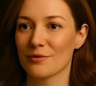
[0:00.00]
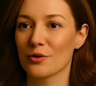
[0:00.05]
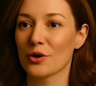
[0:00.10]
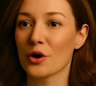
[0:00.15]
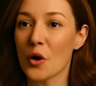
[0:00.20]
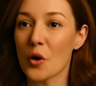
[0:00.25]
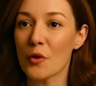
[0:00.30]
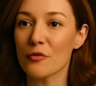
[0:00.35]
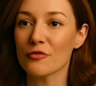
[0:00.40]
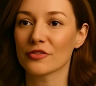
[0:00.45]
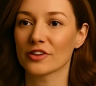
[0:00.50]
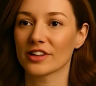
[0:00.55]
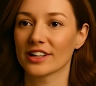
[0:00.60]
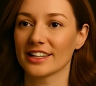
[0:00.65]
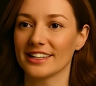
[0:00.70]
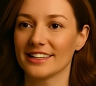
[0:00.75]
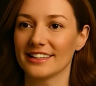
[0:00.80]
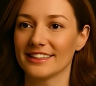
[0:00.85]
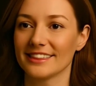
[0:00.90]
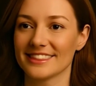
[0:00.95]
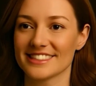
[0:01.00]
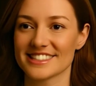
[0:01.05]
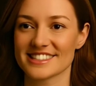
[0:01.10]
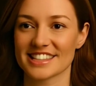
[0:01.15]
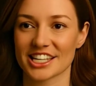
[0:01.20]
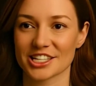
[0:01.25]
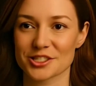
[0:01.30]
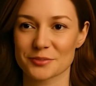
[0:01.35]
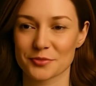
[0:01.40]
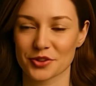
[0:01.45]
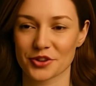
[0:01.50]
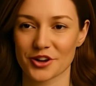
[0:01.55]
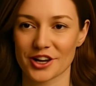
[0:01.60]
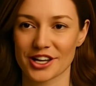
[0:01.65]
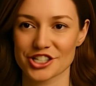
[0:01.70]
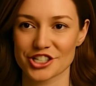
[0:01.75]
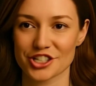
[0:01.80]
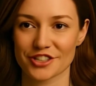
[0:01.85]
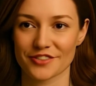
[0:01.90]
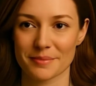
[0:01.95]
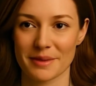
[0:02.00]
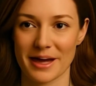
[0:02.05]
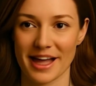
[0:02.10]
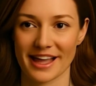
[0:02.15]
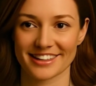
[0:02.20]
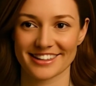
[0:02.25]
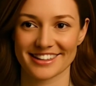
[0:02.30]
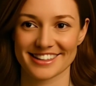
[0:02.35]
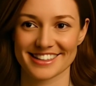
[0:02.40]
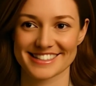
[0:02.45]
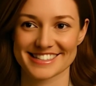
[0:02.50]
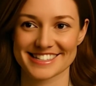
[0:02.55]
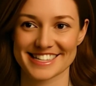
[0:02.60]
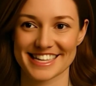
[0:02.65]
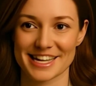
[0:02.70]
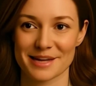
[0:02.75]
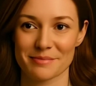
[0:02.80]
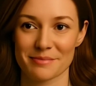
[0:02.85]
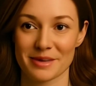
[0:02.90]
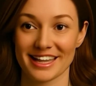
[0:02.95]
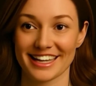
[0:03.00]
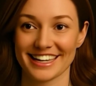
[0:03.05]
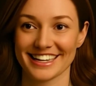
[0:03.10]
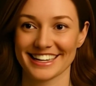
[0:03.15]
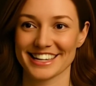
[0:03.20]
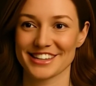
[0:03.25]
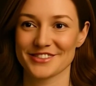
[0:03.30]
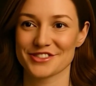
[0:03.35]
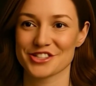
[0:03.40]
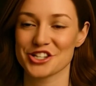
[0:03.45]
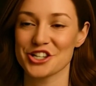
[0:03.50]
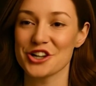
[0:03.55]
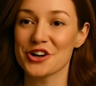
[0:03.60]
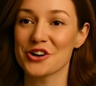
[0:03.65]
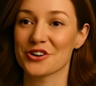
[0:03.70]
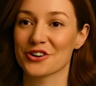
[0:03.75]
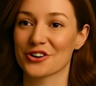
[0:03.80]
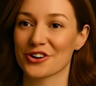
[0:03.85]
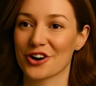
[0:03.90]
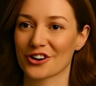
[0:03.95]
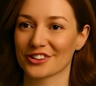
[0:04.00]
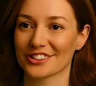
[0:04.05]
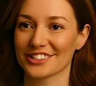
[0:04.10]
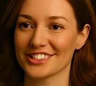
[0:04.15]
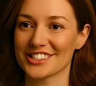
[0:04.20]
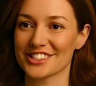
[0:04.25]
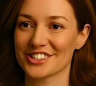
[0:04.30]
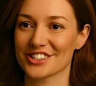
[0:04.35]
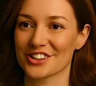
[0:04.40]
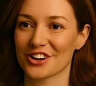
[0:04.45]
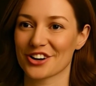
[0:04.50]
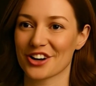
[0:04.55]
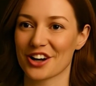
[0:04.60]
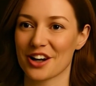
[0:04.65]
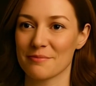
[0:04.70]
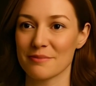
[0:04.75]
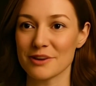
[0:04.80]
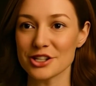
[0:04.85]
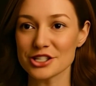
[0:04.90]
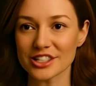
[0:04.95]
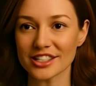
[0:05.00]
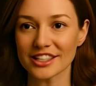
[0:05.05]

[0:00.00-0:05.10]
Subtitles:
Well, hopefully, this exploration of the patent landscape gives you, our listener, a much